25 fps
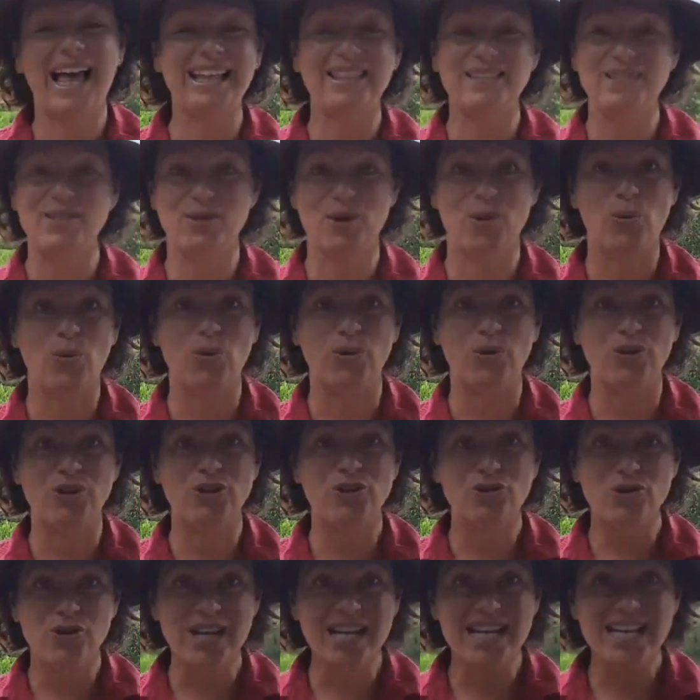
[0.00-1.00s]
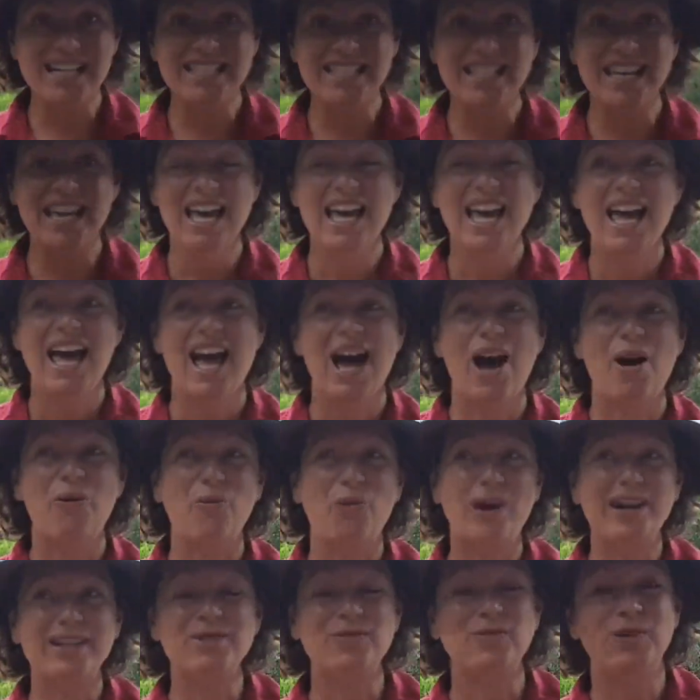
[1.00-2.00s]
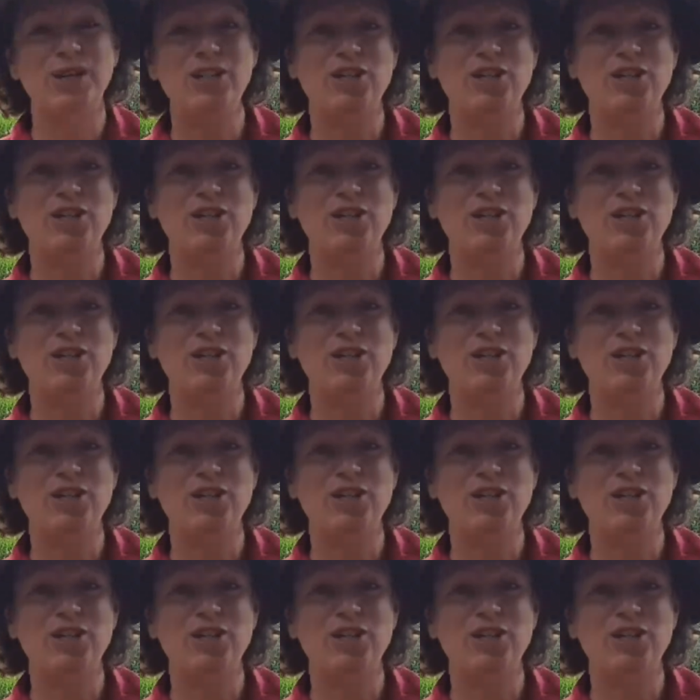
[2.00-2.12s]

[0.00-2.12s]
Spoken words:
plants or trees. And whilst